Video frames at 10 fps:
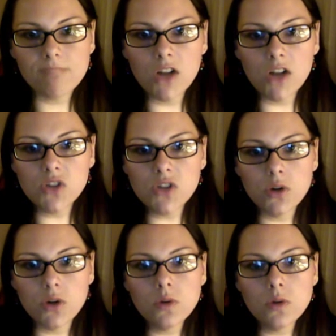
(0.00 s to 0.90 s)

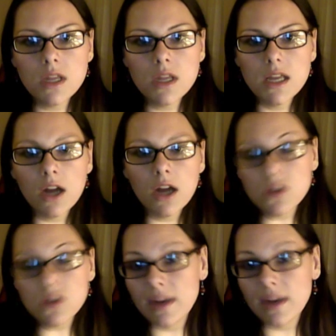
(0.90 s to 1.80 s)
also
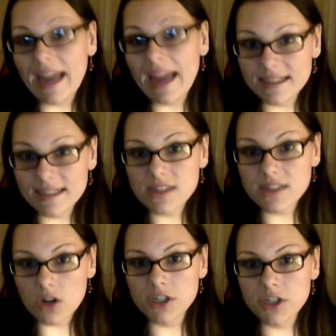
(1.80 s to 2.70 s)
it added to the
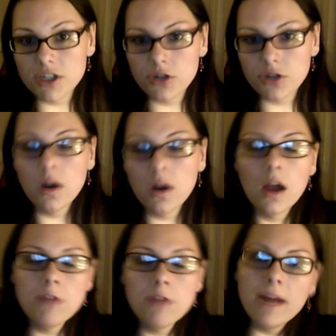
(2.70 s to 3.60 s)
scar tissue,
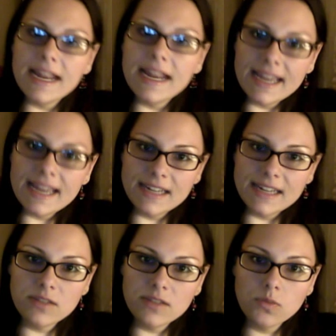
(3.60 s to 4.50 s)
but
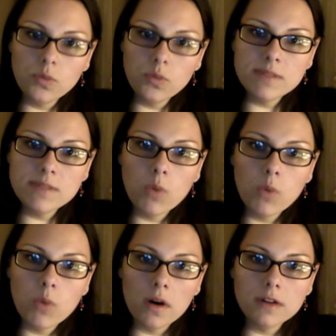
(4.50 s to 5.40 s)
it was
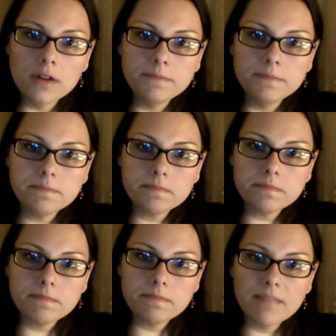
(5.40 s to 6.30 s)
more
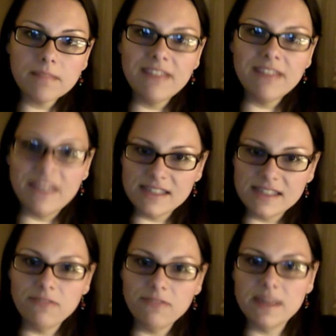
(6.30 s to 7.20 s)

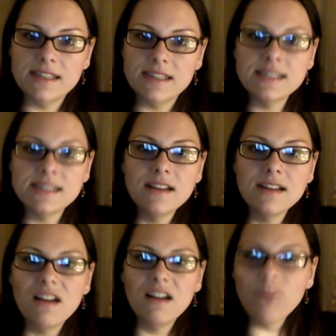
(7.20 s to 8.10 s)
invasive because
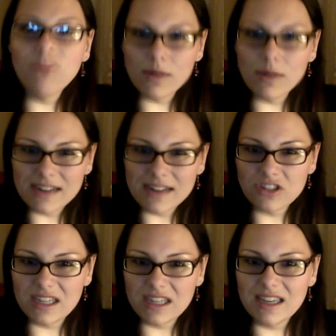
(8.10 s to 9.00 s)
of what was
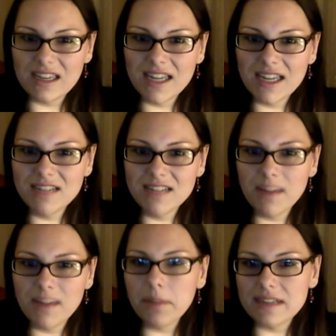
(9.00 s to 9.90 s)
actually
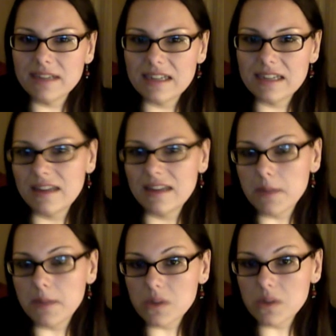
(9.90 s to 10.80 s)
implanted in the
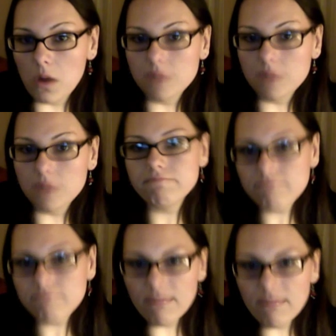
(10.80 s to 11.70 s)
muscle wall,
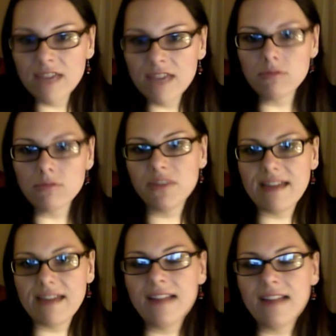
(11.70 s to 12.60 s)
and
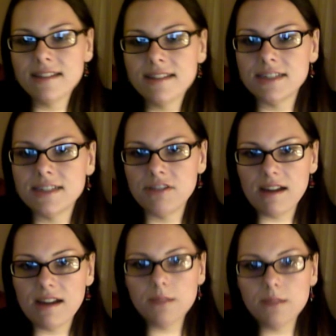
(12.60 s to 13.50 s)
removing that and then stitching
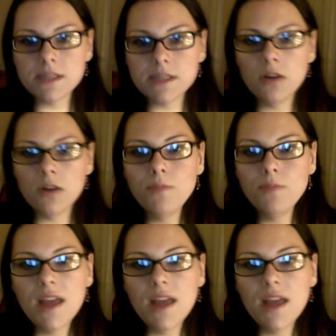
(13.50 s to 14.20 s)
that up. So